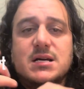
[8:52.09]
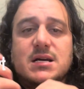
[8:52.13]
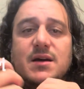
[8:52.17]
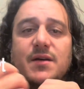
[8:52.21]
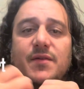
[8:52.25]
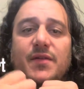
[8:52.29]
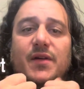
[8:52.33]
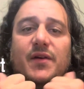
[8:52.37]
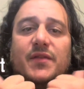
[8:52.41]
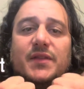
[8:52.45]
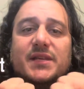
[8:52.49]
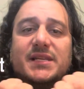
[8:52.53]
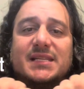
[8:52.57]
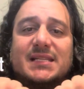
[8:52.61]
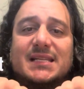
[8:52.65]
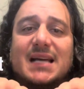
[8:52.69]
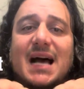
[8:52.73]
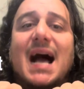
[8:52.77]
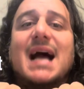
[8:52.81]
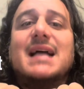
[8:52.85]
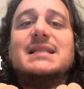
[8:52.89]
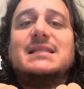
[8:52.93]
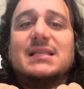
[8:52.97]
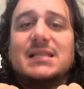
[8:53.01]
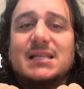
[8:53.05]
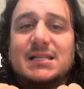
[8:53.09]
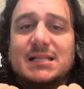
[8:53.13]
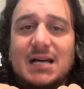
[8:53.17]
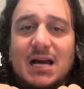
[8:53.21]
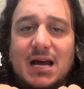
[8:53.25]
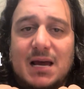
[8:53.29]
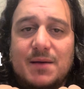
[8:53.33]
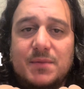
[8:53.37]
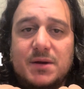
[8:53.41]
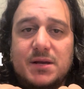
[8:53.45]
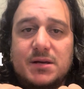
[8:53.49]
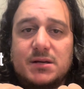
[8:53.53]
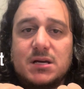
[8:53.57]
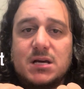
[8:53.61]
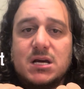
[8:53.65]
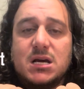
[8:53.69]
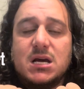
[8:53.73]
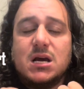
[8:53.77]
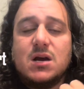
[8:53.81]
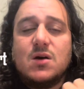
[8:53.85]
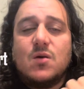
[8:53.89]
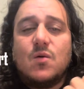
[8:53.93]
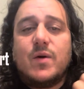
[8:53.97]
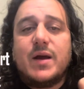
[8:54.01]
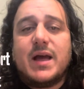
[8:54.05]
Then on the sides of the diamond,
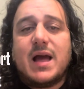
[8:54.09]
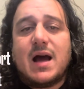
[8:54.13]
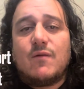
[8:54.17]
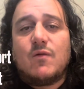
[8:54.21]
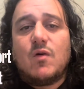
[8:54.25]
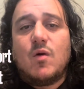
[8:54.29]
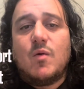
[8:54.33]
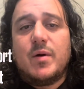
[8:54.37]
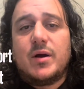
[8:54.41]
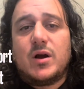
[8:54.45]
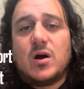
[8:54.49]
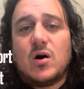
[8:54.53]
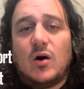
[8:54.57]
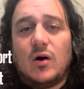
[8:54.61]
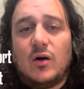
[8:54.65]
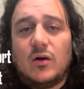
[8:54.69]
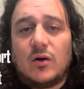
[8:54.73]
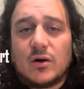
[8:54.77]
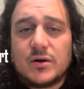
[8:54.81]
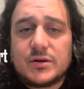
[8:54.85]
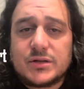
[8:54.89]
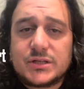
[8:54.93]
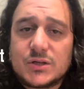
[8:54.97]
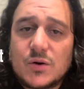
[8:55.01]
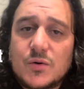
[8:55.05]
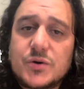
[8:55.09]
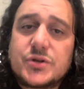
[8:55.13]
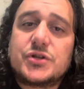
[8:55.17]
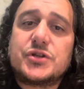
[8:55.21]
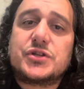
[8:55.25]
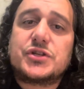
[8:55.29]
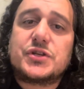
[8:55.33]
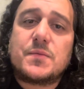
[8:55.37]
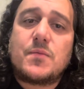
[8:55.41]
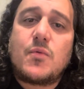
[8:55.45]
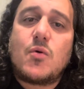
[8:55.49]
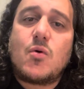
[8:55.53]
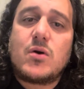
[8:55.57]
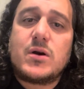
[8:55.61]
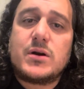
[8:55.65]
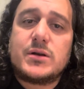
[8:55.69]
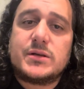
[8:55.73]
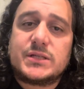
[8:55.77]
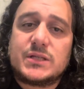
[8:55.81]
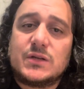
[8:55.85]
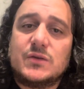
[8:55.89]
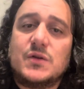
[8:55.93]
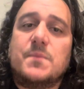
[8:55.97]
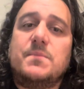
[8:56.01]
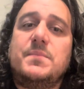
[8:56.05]
we have what we call our social support.
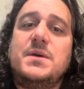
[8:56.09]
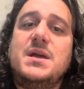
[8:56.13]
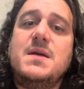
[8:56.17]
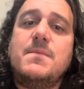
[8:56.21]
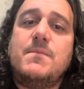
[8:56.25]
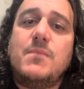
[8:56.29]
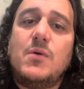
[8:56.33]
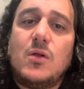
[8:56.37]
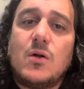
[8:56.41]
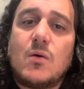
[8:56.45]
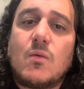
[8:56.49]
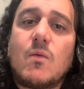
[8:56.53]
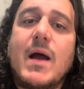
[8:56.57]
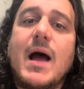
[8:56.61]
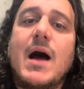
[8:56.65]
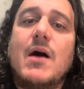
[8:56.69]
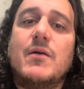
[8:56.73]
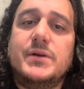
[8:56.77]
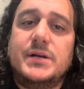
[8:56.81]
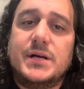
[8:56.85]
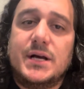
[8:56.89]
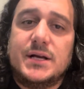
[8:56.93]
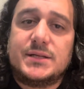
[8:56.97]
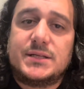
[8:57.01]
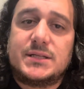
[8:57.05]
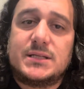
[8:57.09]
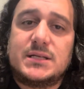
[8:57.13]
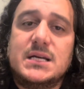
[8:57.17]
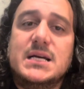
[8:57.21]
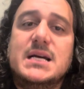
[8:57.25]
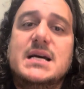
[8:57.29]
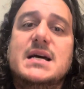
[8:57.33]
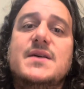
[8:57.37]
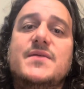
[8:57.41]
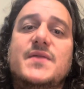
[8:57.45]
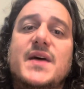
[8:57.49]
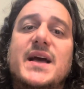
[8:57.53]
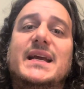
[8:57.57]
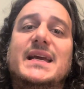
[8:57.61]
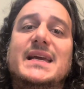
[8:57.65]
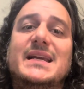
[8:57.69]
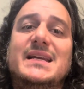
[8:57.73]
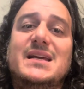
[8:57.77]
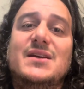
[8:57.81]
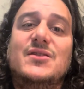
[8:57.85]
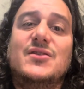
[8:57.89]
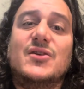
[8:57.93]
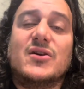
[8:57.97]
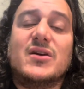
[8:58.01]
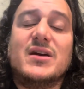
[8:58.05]
So the people around us that can
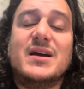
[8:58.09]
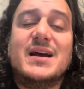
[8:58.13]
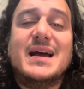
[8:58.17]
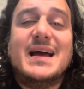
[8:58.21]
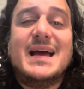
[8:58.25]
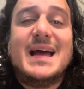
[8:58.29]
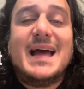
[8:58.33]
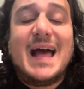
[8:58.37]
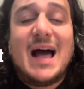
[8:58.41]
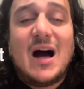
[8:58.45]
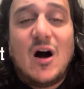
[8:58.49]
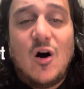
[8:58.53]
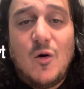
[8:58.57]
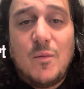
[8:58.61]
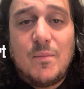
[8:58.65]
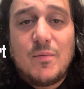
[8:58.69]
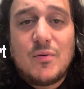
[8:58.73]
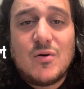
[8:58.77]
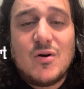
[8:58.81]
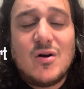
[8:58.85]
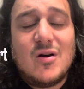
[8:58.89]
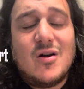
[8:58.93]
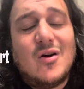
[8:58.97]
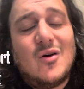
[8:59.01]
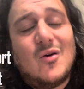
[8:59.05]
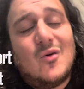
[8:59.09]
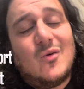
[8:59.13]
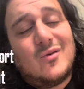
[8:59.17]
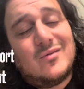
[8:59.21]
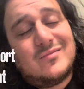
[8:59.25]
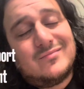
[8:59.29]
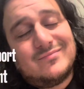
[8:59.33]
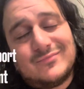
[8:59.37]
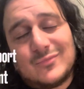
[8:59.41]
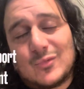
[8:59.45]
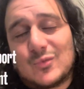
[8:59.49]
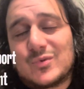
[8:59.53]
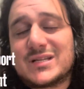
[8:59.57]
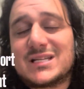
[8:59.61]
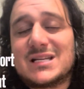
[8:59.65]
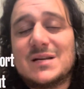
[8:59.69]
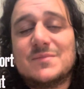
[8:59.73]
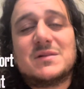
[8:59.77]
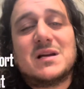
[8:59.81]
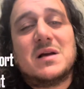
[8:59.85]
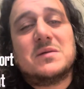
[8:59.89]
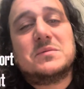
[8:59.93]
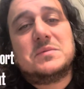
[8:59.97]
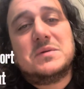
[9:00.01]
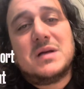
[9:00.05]
either help or
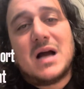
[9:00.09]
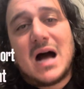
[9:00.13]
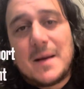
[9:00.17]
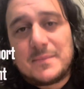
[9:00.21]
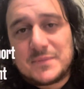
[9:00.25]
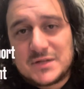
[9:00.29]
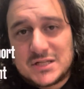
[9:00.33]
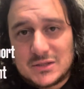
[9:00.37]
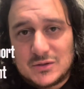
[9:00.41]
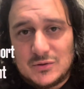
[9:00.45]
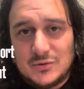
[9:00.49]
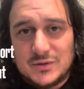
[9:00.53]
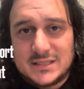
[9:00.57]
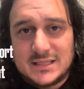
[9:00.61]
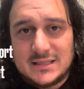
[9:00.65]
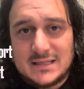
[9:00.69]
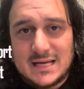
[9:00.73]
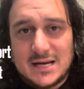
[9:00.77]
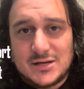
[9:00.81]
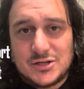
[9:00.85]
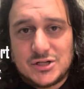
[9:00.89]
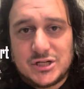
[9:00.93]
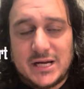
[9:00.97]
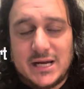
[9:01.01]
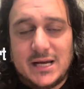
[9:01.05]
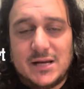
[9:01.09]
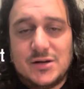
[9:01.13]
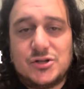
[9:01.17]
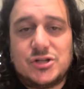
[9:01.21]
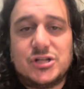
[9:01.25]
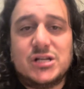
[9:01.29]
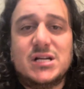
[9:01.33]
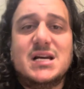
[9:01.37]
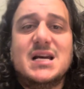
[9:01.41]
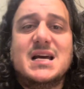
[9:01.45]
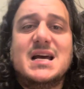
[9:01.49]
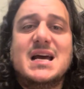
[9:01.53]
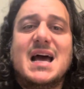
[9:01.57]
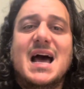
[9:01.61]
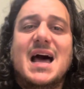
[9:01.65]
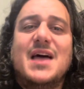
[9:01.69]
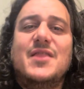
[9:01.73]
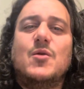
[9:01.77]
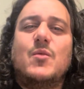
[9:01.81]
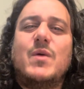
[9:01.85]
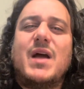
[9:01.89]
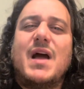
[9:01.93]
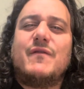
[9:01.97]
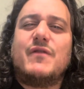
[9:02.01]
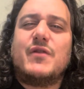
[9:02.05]
sometimes be obstacles in that change. And then
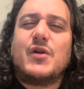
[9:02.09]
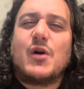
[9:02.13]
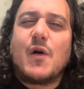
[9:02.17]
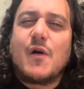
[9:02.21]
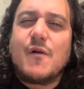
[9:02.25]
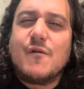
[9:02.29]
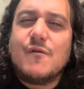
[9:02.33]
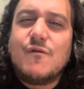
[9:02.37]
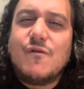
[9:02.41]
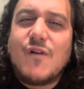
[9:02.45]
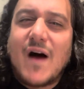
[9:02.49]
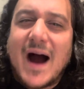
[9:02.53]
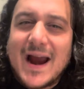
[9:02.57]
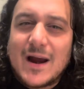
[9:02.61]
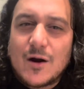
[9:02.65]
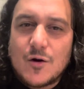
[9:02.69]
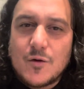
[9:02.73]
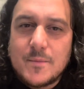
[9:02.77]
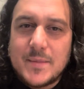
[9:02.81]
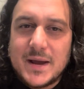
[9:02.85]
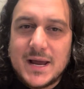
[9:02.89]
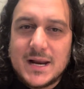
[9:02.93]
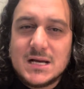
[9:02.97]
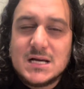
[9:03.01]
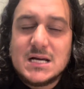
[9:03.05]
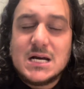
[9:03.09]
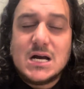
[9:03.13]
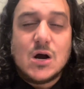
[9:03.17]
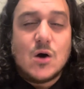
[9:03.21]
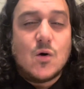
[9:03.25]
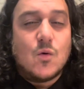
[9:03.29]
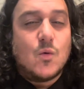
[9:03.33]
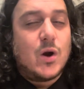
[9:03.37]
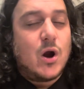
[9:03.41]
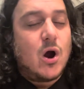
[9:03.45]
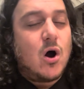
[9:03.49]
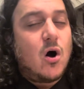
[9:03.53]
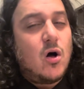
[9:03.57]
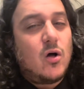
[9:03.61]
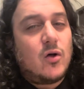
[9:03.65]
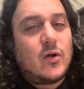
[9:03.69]
we have our environment. We all